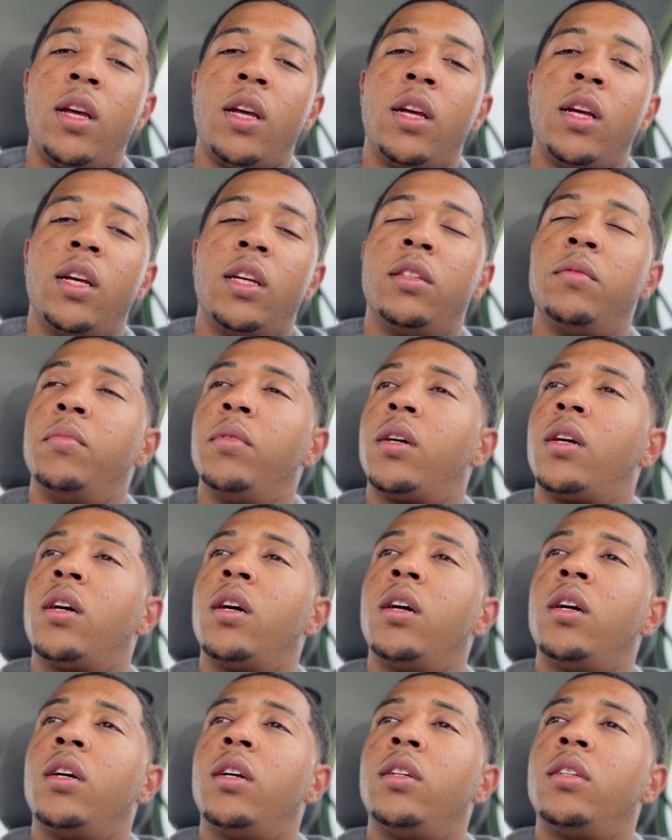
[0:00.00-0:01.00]
is
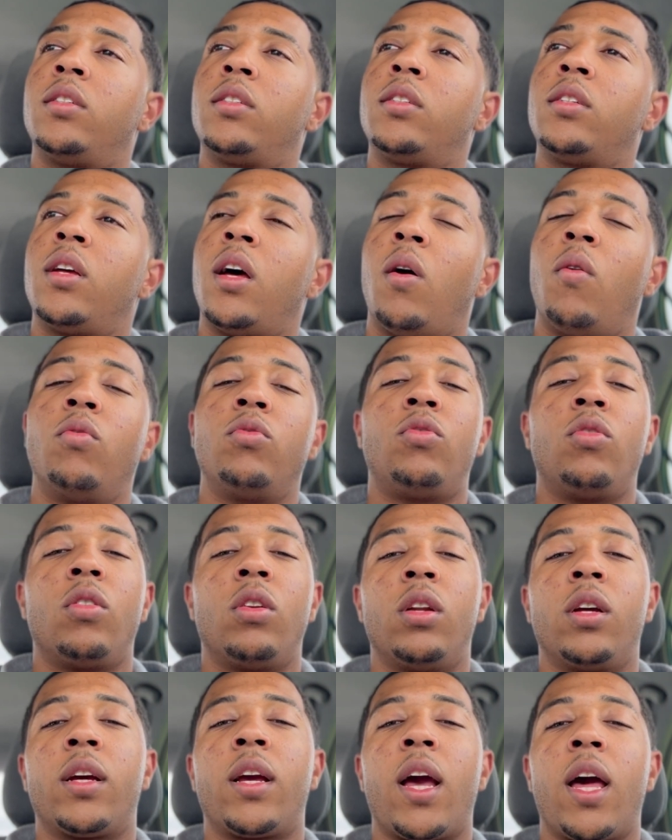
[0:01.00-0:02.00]
because, I want you to
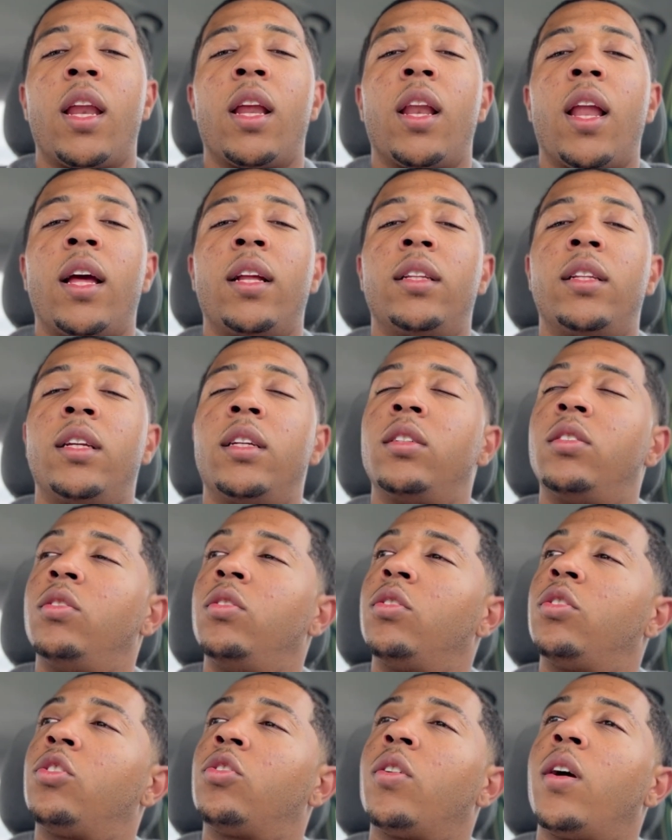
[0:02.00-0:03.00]
look at it like this, you're
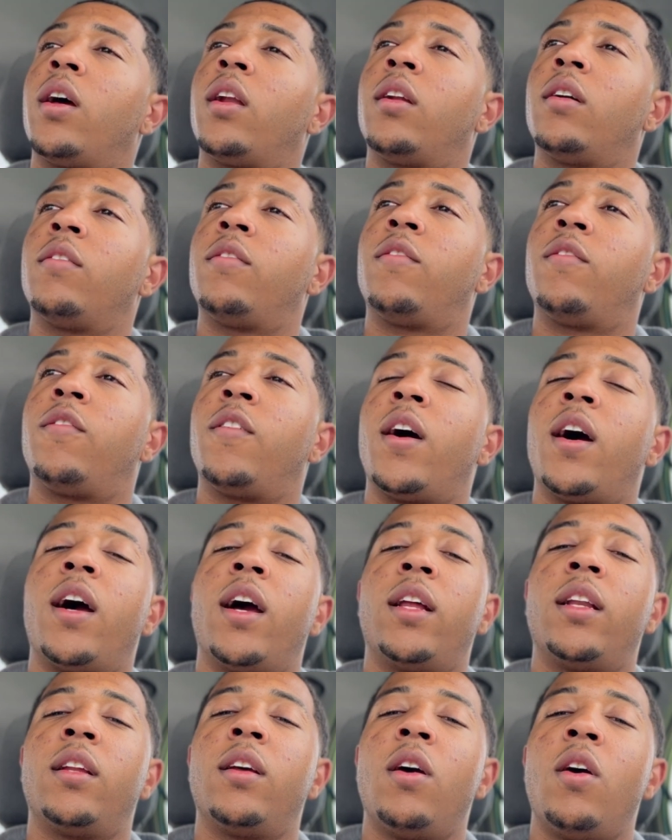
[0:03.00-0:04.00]
trying to
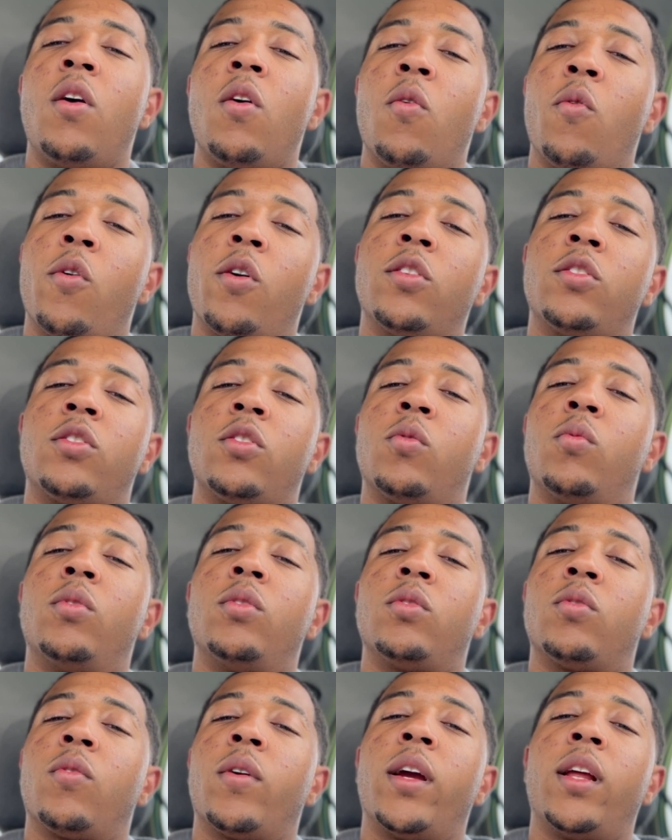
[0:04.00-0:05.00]
find where someone's
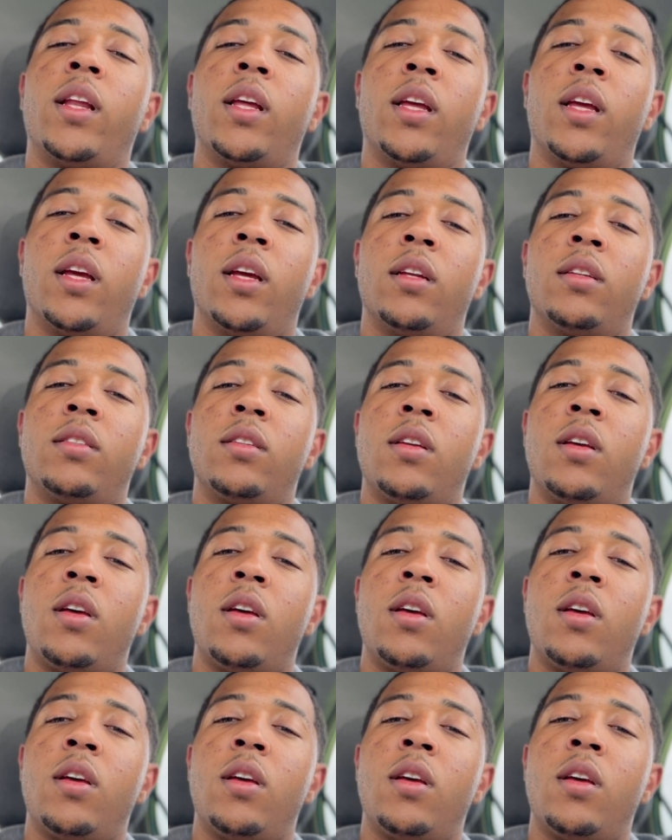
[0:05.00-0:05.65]
rating is.